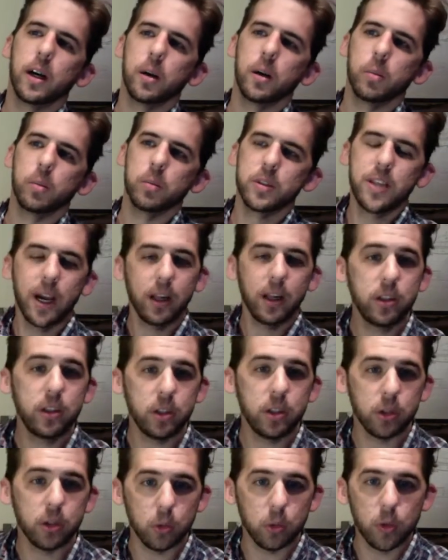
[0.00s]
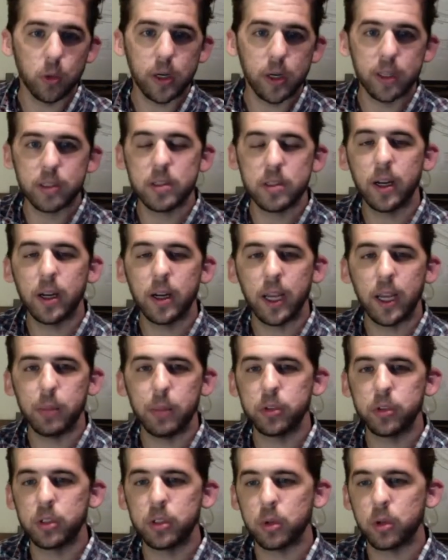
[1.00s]
tell you when it's not
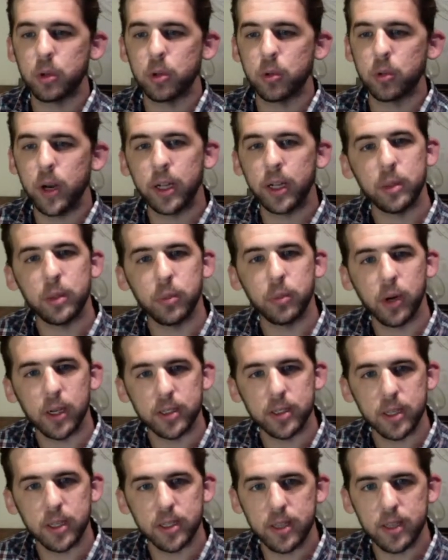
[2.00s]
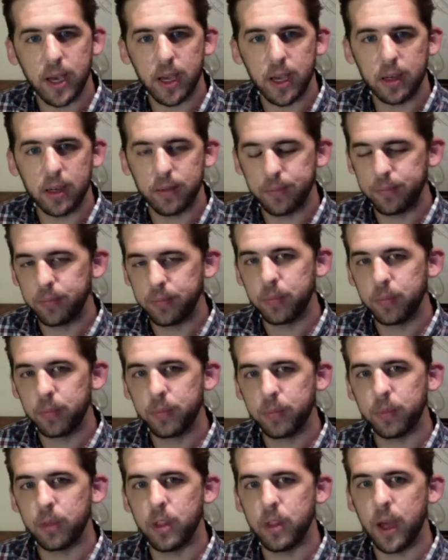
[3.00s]
able to correctly process
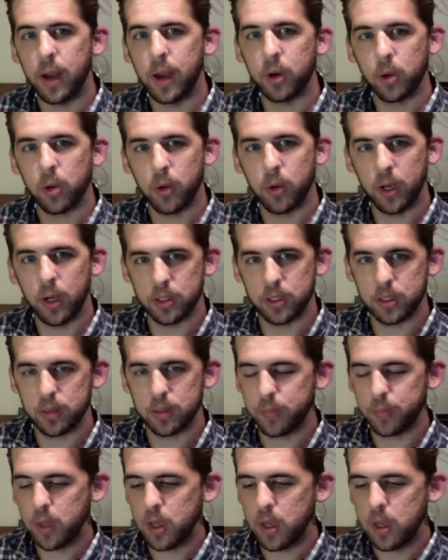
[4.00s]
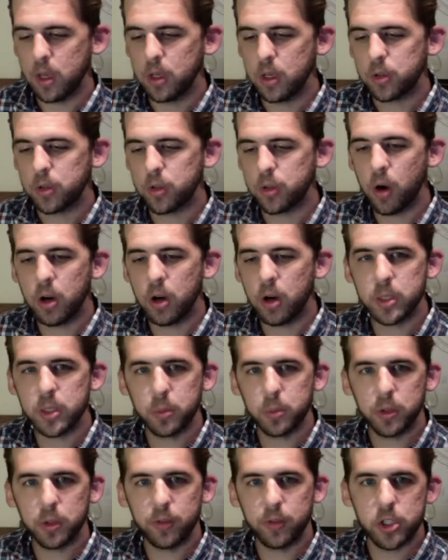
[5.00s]
that request. So there are
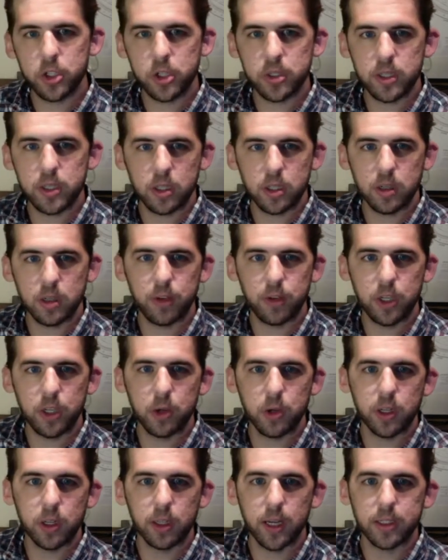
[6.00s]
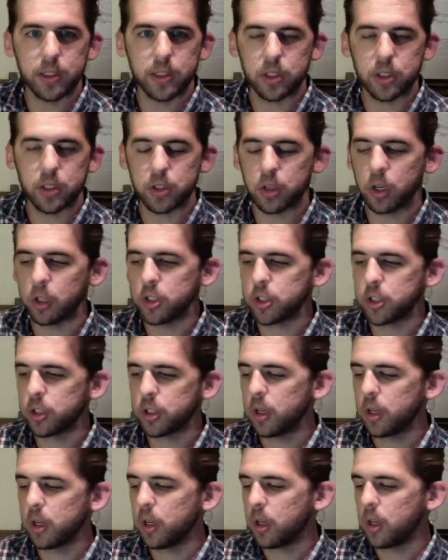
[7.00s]
some provisions in configuring Elasticsearch
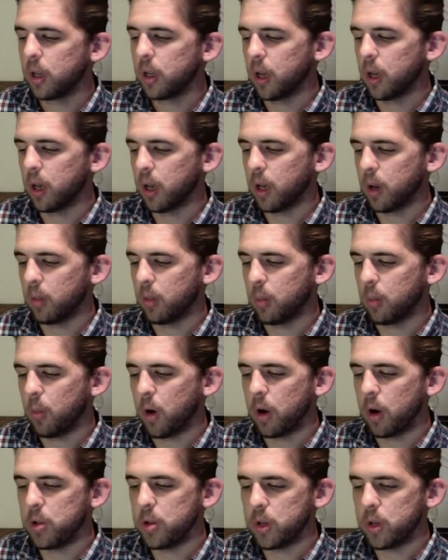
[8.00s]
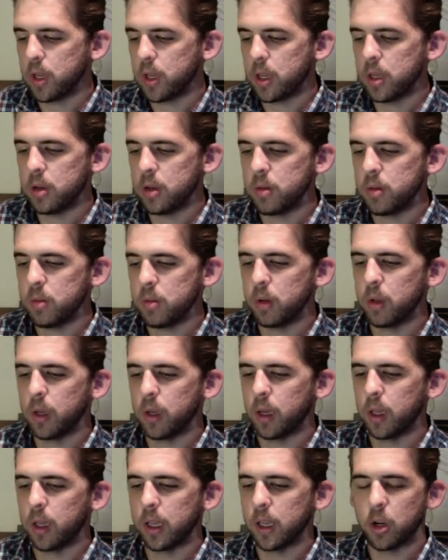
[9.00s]
where you can
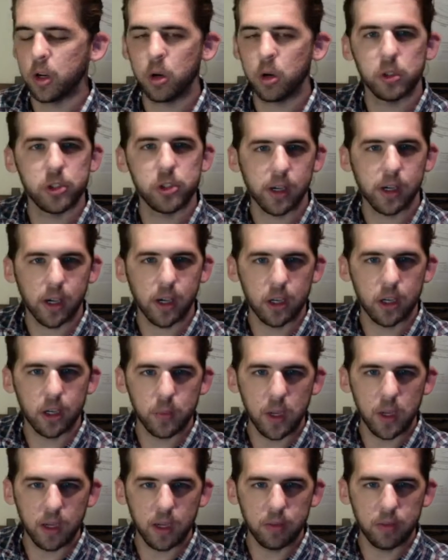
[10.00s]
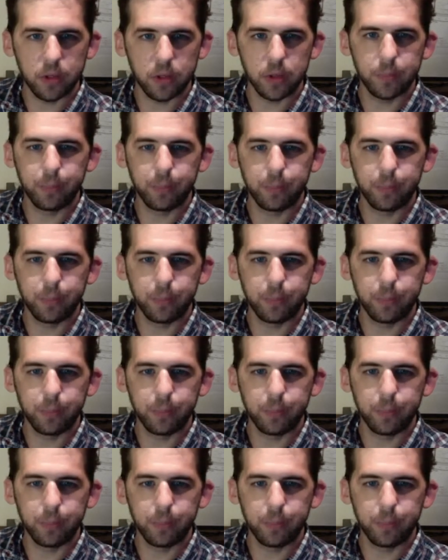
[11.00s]
encourage that kind of behavior.